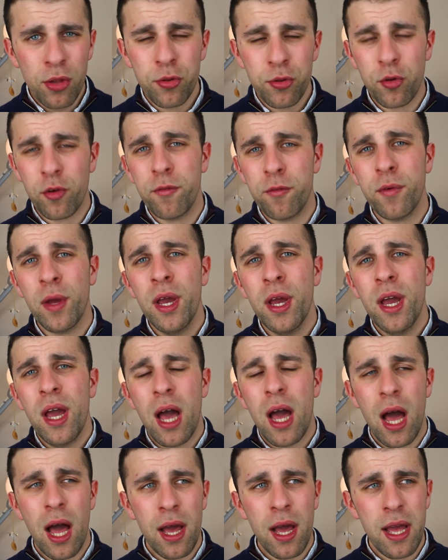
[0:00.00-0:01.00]
sort of,
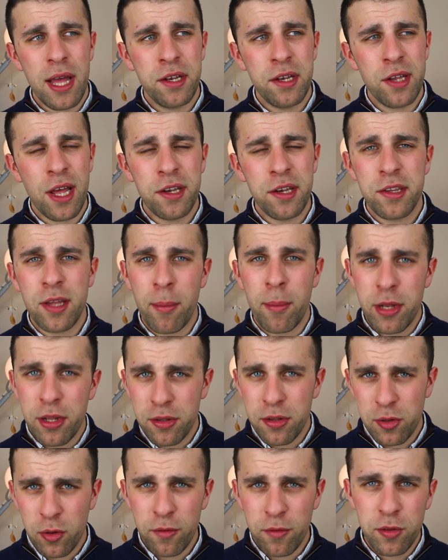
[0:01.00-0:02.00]
uh, and, and some of
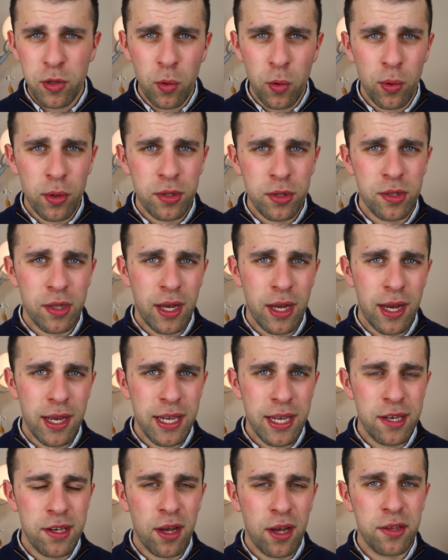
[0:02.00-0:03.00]
the sort of talks, uh,
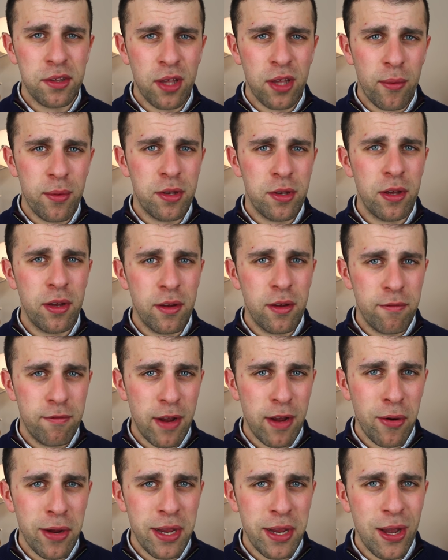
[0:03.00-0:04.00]
he does go into a
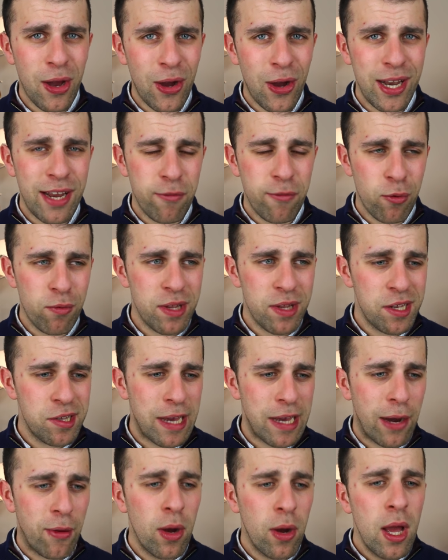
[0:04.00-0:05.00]
very high level of
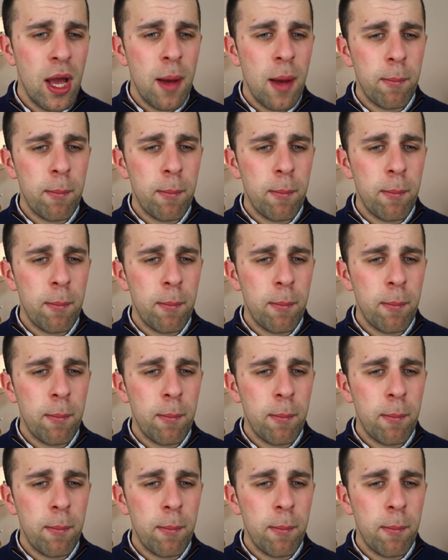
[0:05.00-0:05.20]
detail.